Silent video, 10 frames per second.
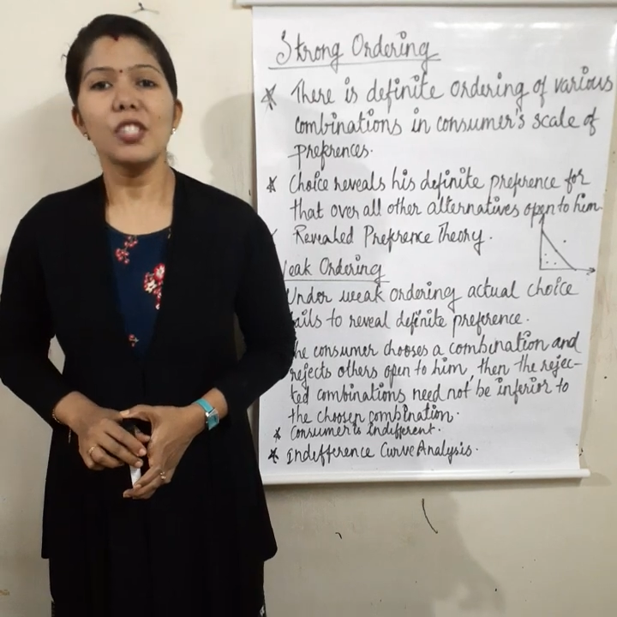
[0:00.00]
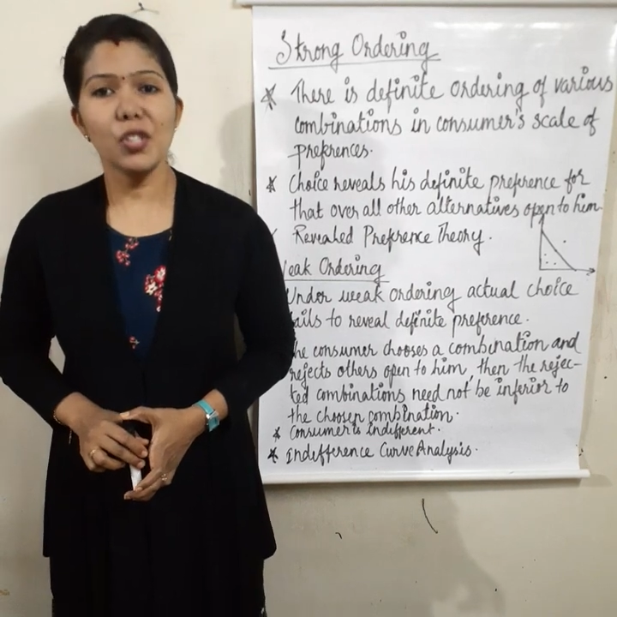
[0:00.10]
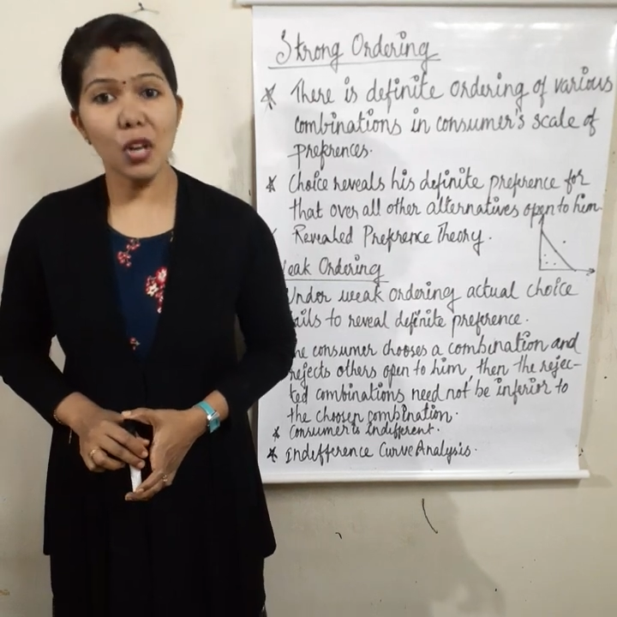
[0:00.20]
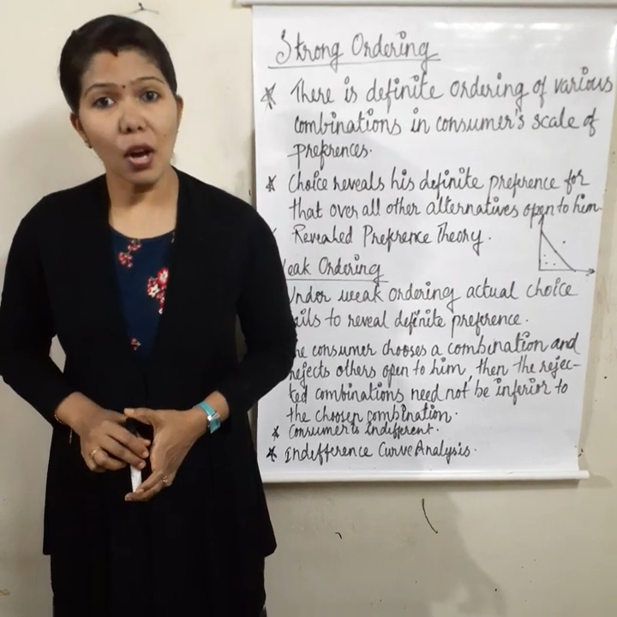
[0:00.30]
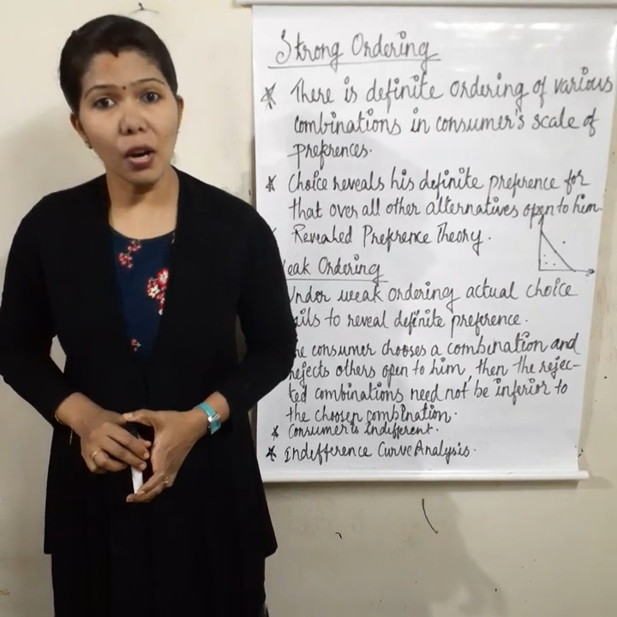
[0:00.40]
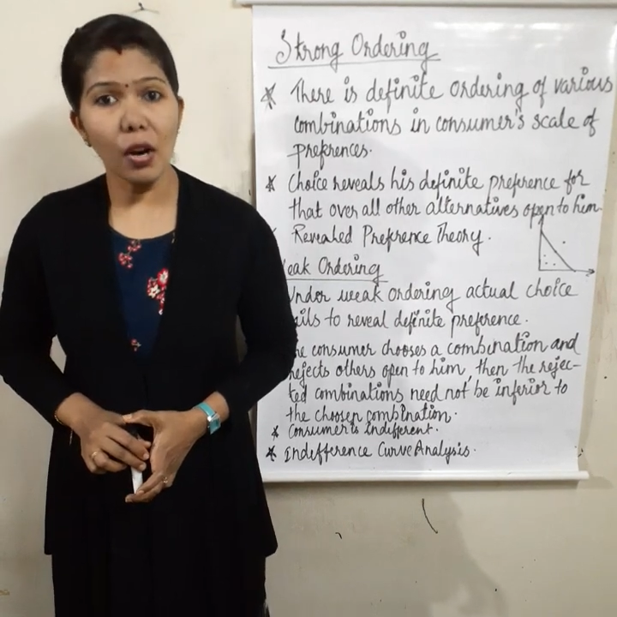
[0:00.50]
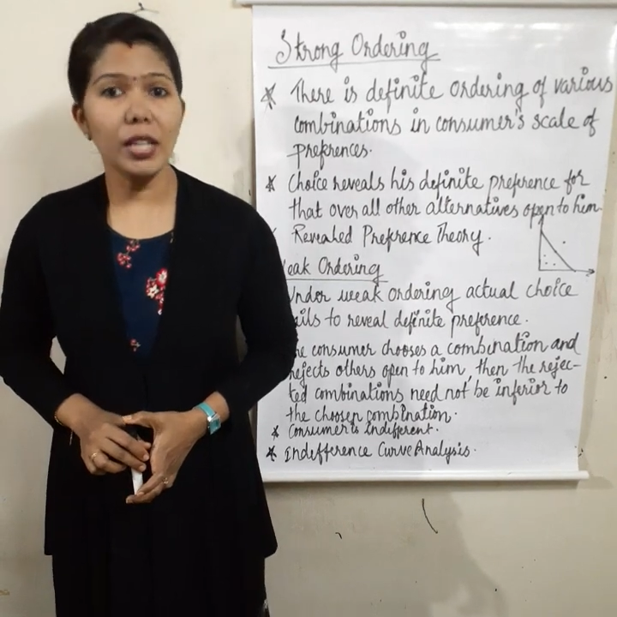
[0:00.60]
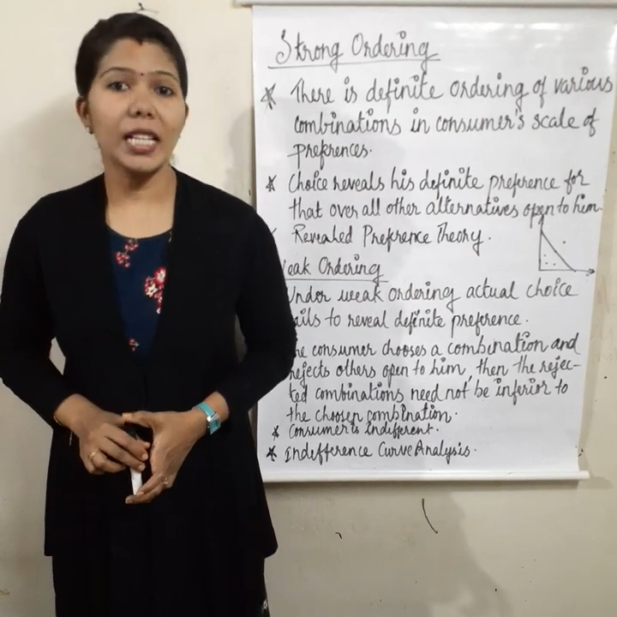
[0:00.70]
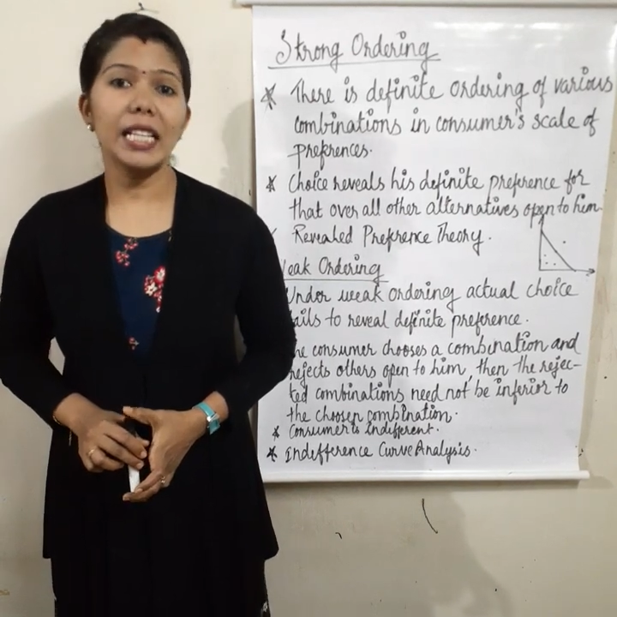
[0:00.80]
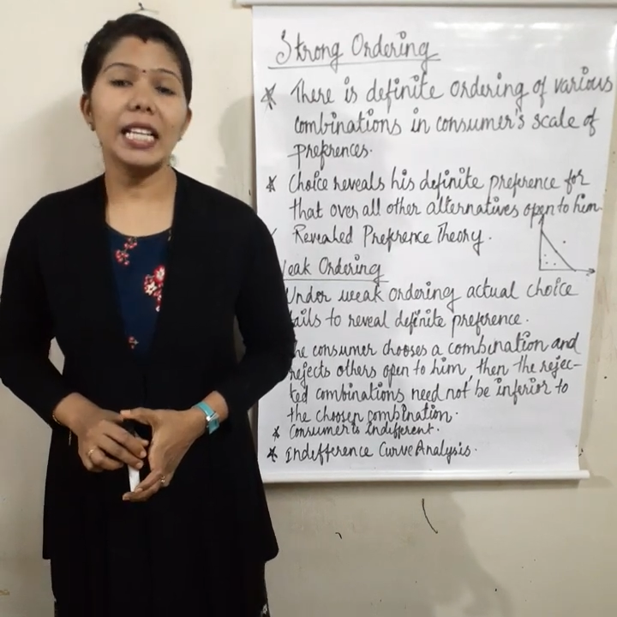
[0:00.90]
strong
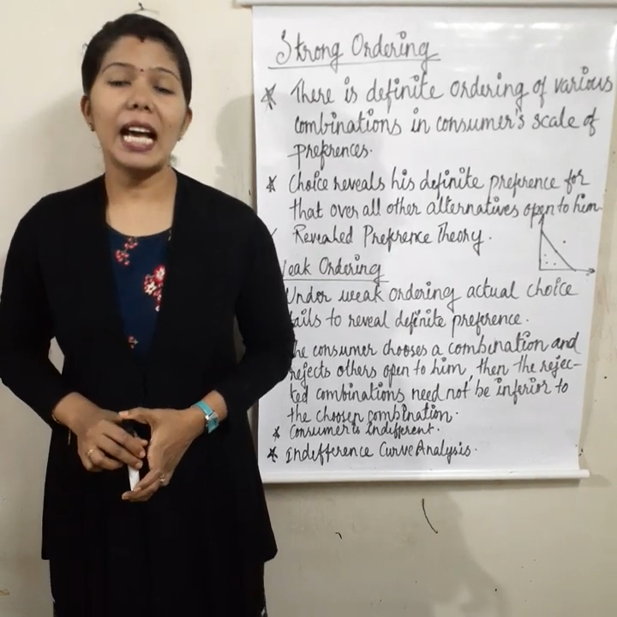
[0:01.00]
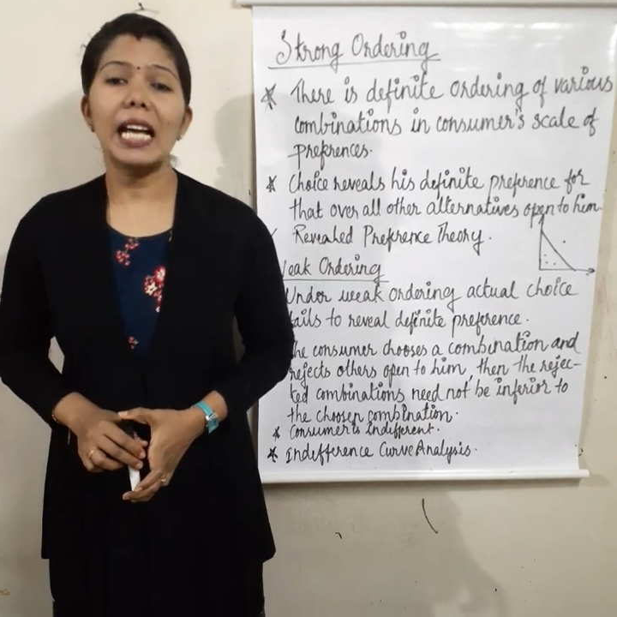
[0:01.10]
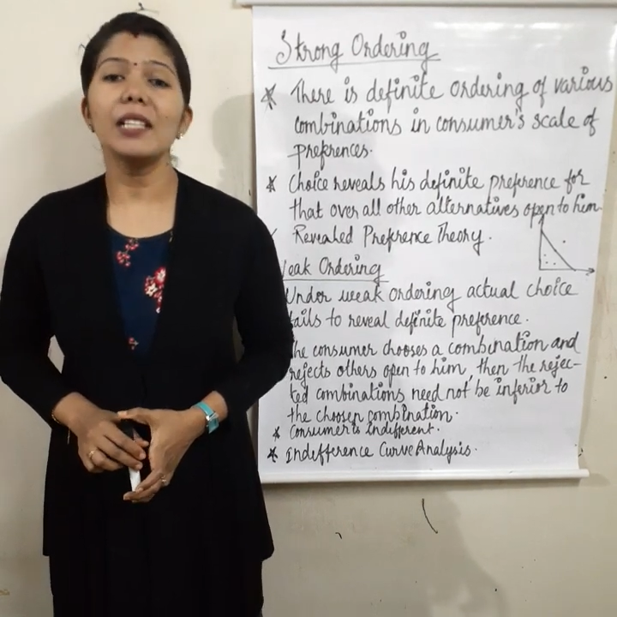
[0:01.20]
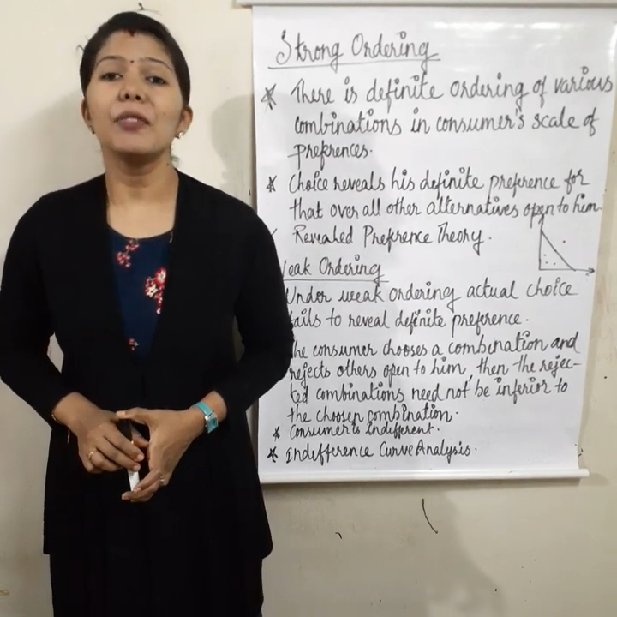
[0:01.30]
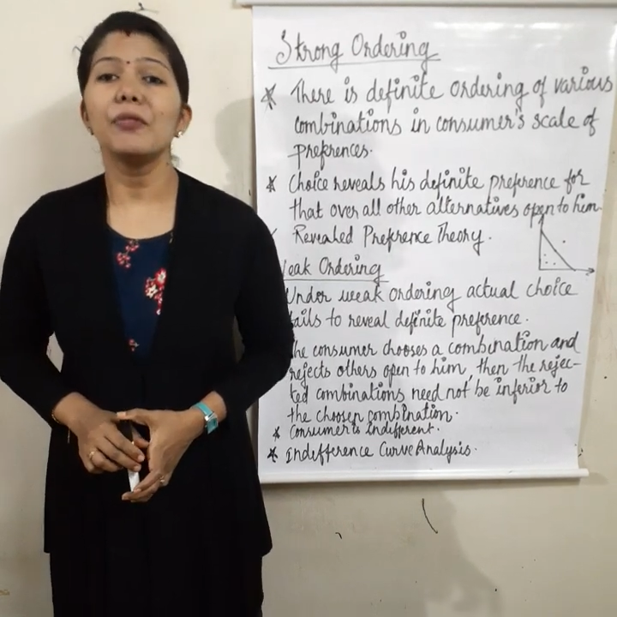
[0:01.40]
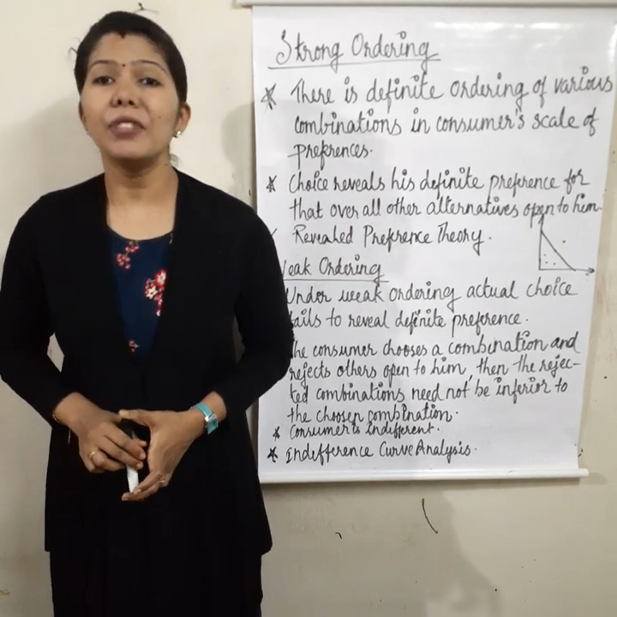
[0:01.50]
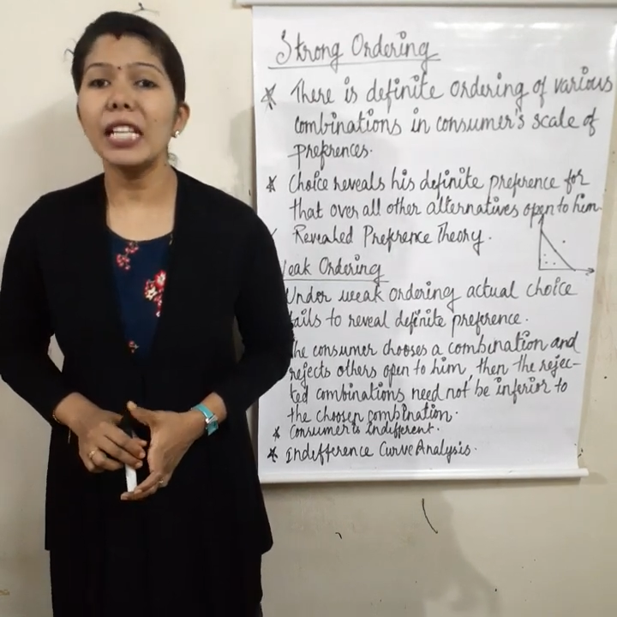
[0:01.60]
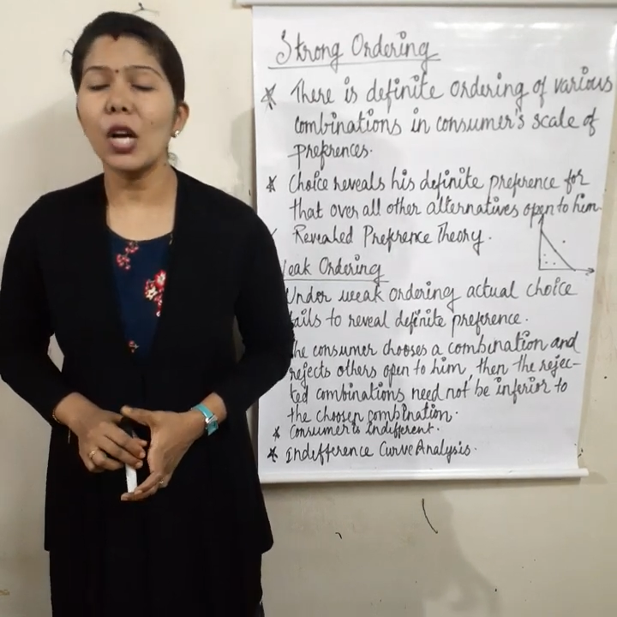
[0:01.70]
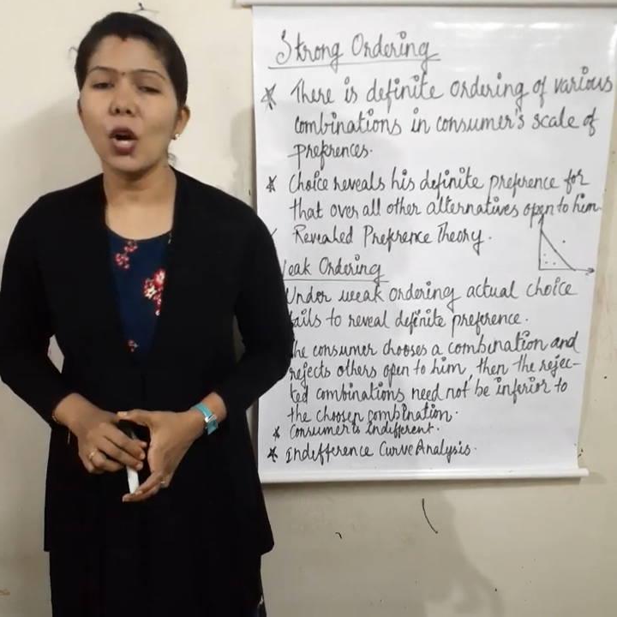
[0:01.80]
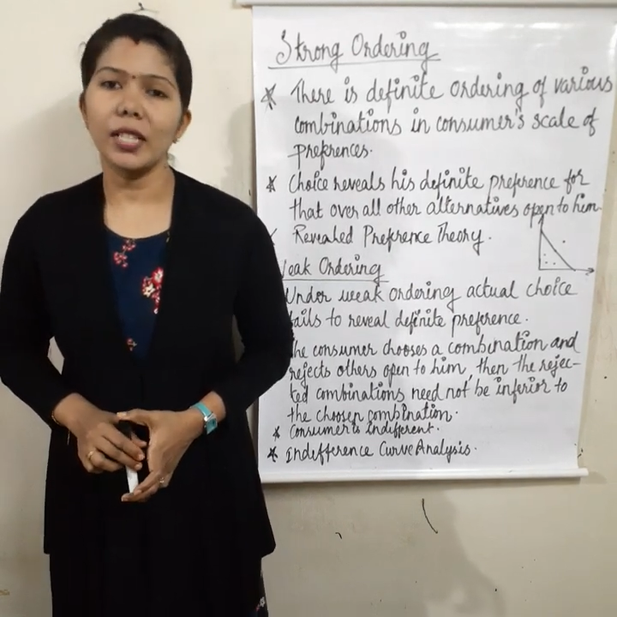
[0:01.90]
ordering and
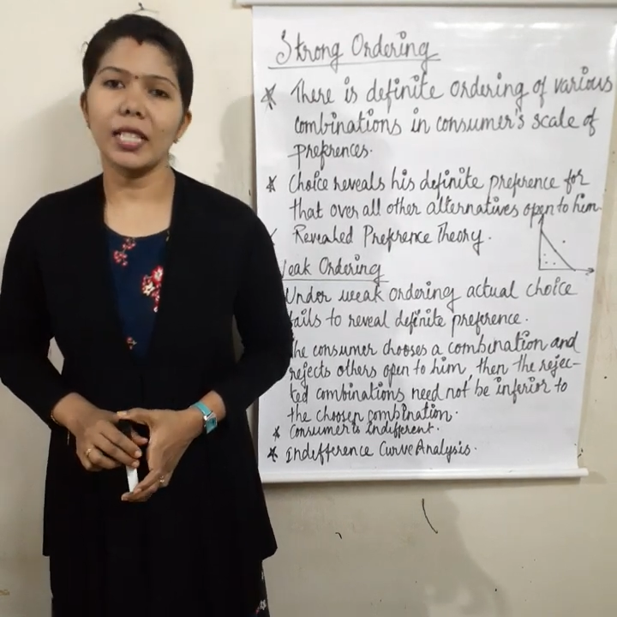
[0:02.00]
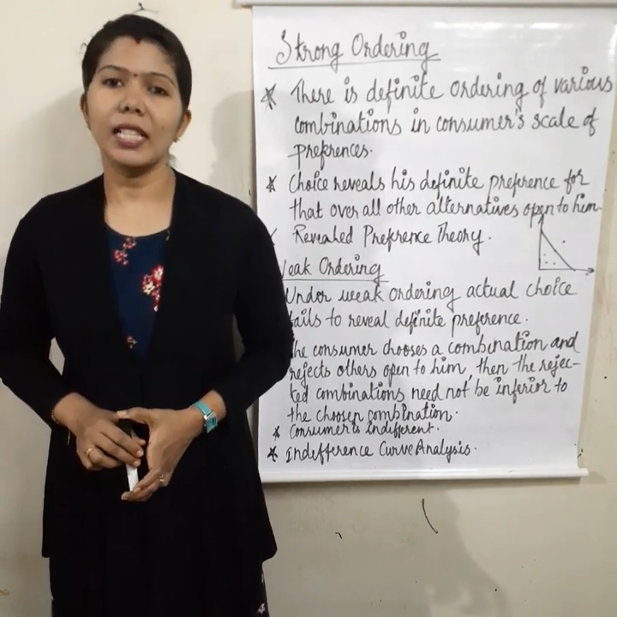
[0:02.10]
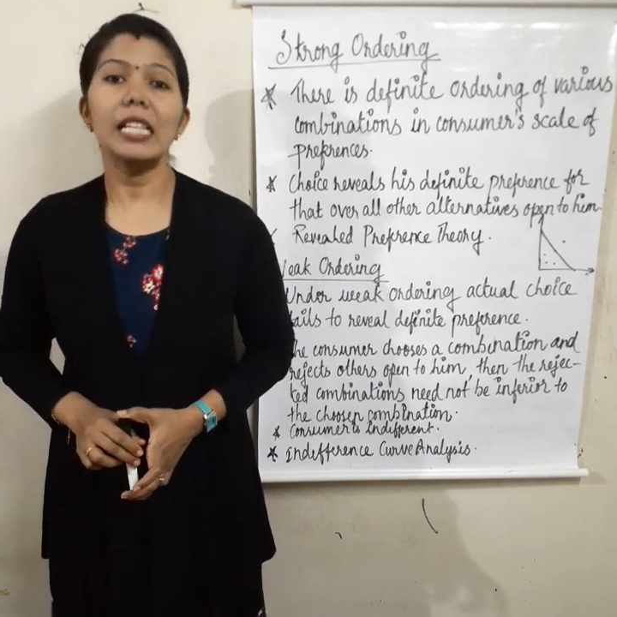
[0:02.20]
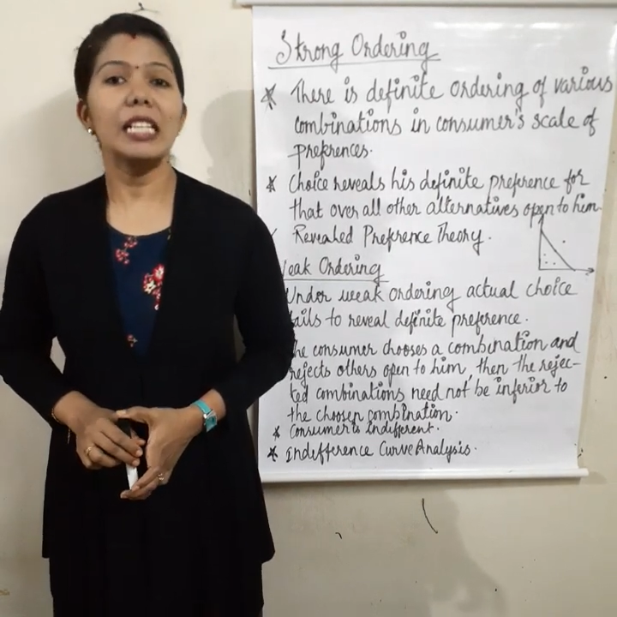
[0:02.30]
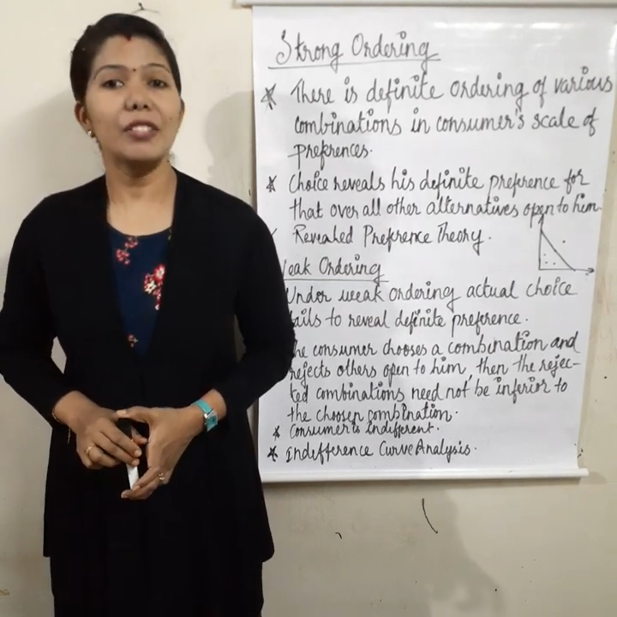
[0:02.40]
weak ordering.